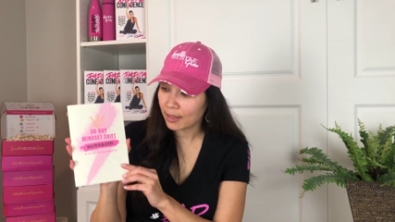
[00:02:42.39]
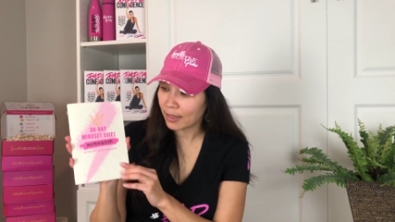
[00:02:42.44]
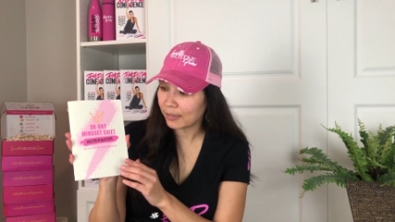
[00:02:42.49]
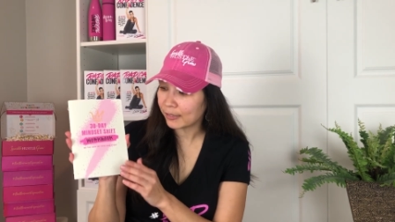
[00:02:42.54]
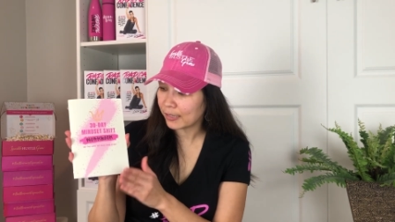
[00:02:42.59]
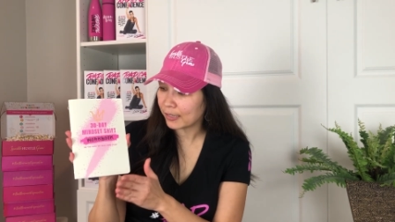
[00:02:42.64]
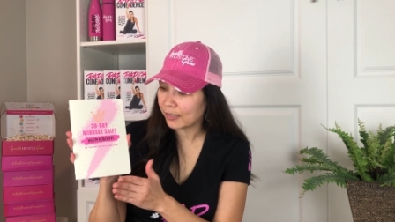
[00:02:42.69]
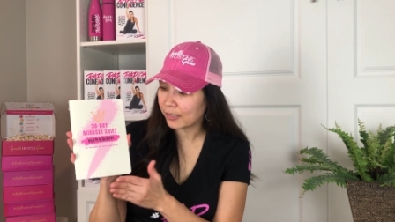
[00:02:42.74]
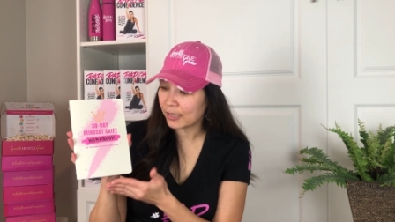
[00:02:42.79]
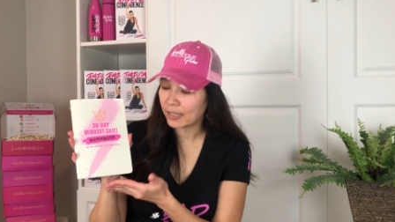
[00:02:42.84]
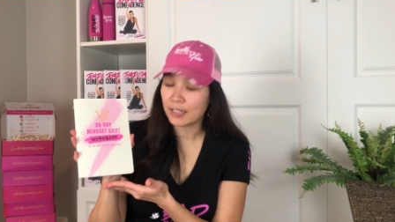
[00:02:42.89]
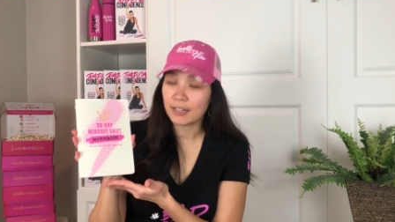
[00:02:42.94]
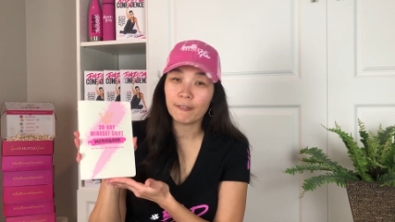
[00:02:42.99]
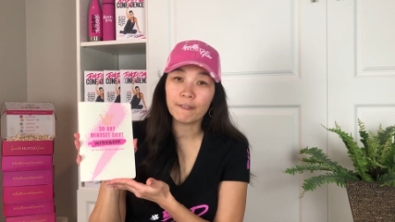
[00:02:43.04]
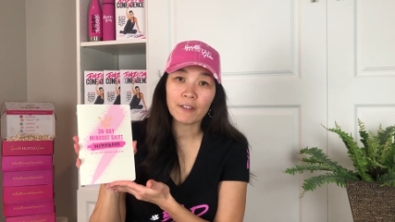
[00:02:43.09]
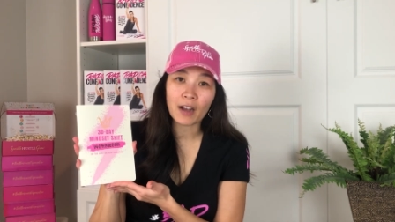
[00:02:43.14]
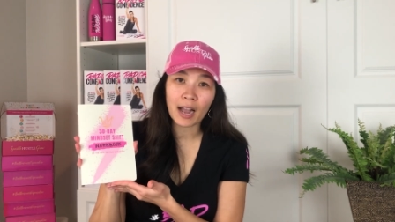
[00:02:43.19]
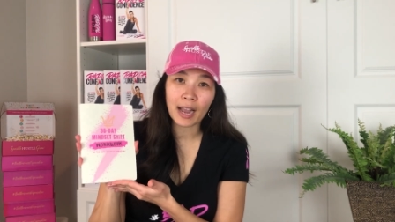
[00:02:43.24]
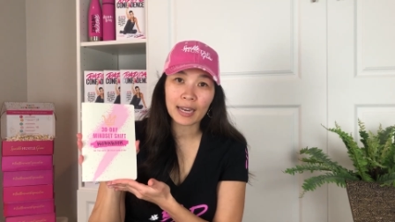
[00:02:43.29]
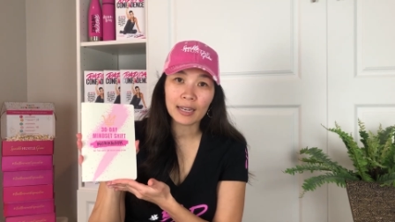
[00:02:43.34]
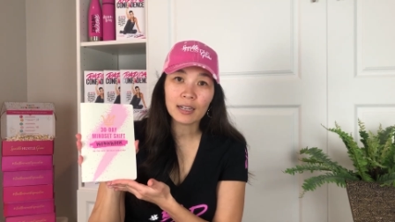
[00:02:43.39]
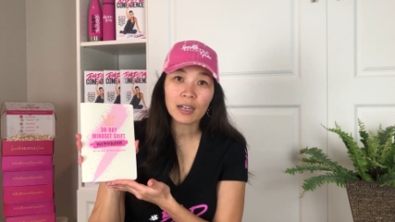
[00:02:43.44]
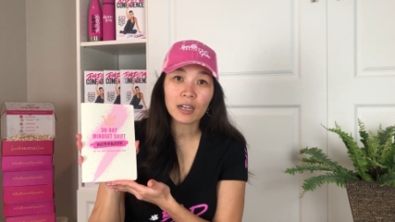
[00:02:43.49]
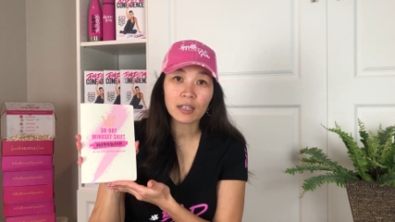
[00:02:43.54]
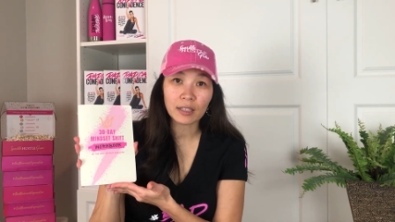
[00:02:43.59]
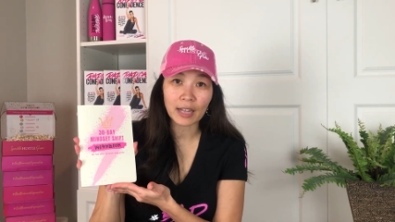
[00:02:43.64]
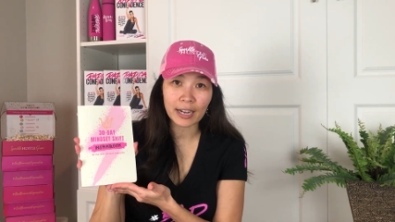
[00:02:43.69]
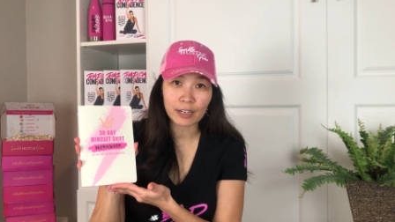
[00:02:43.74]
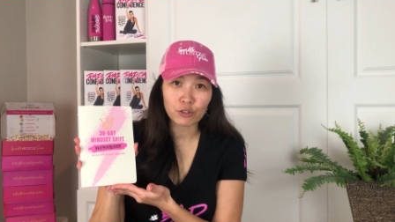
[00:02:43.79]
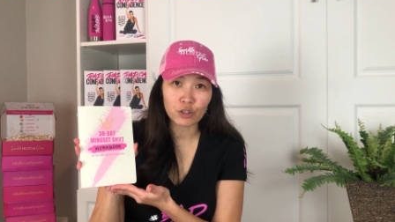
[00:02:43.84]
This is Define
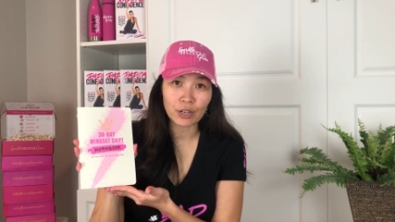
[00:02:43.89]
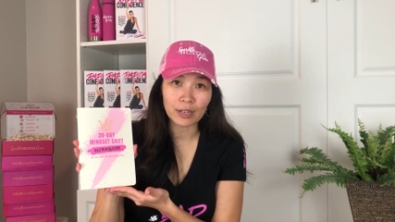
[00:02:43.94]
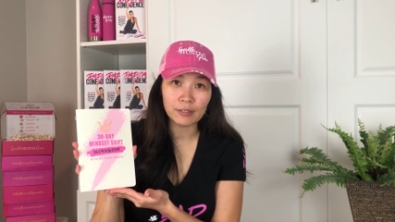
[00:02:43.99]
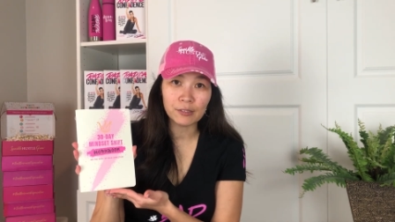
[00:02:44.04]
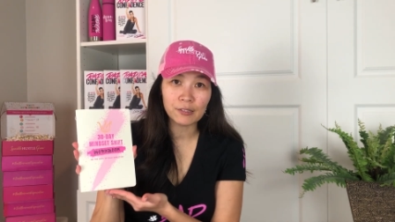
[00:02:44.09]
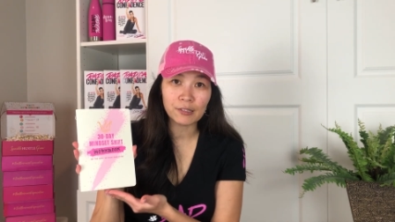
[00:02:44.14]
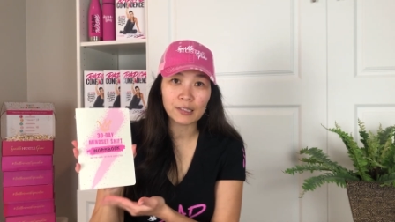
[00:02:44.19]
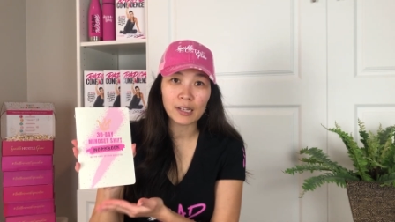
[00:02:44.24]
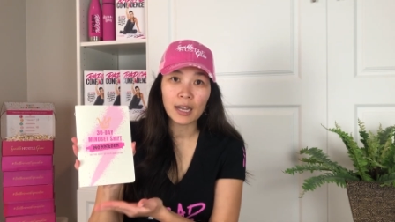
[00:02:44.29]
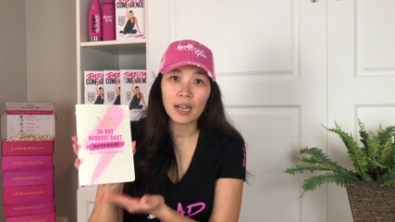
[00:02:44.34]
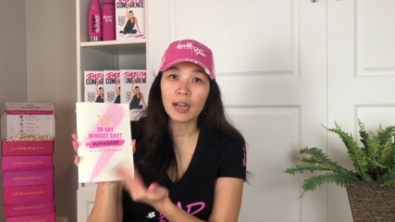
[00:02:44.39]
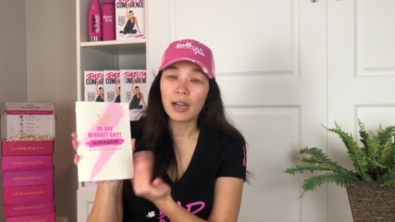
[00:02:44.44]
Collections.